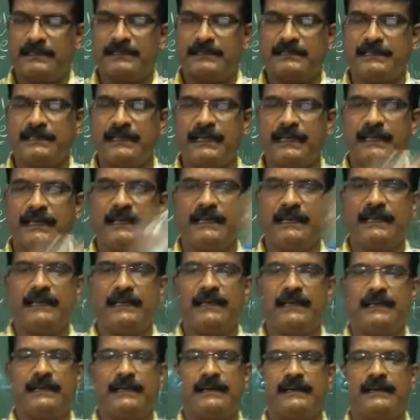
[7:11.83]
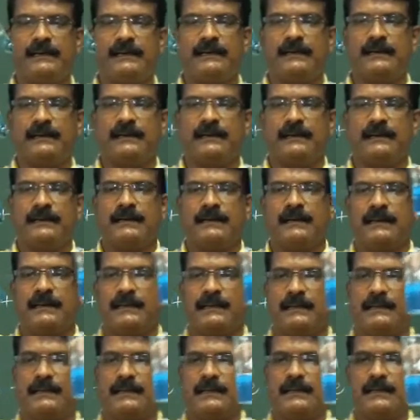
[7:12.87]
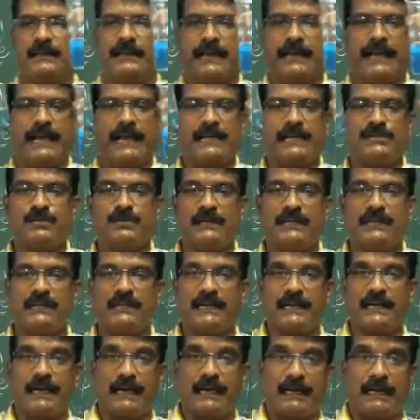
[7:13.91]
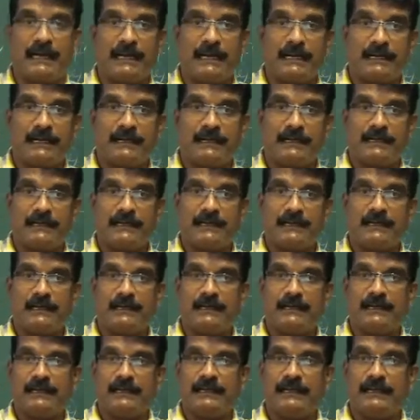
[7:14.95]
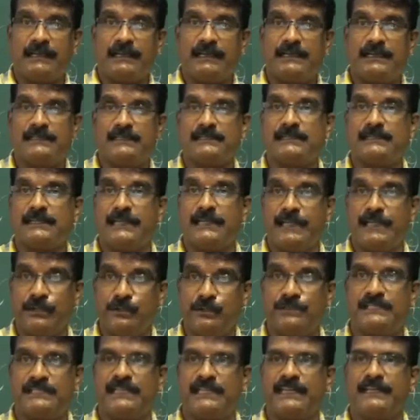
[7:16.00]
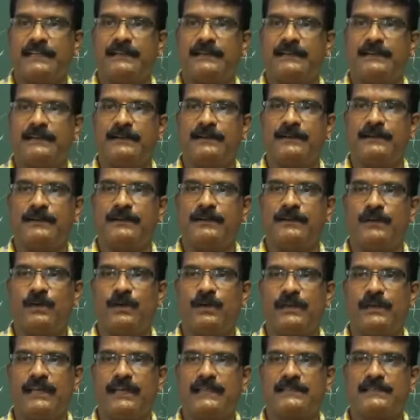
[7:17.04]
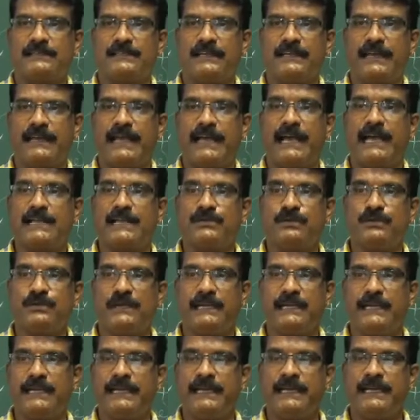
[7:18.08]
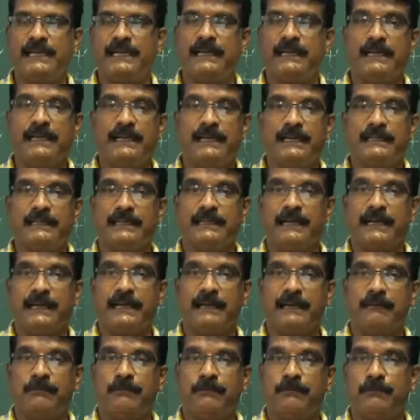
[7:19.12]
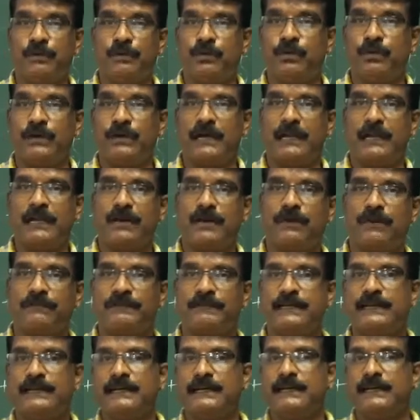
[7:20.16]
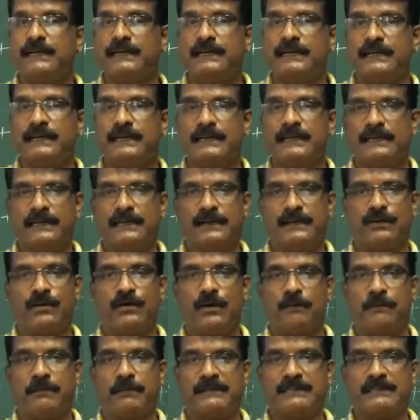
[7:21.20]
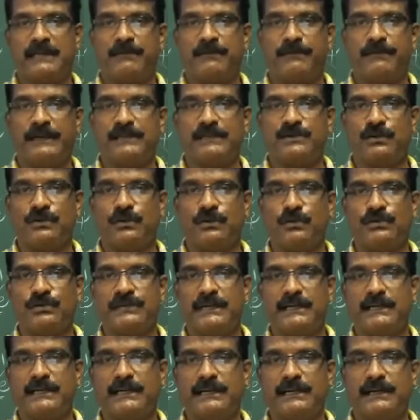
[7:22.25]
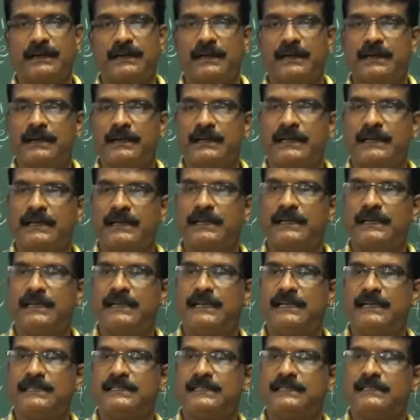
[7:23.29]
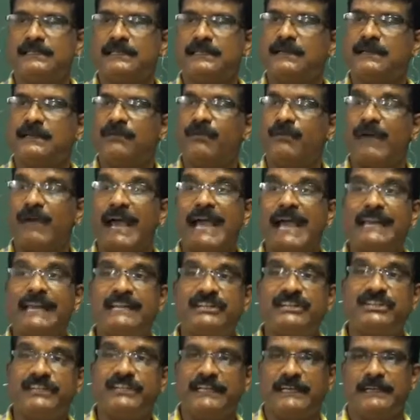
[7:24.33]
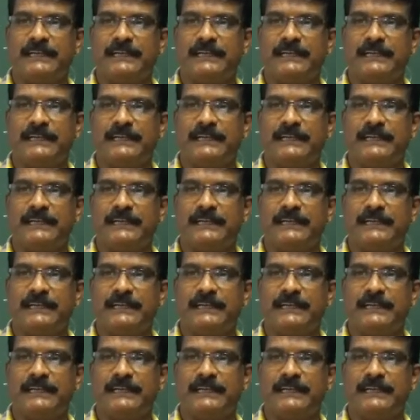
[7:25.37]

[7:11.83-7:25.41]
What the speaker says: See, gradually the color is reducing. Okay, gradually the blue color of the copper sulfate solution is vanishing.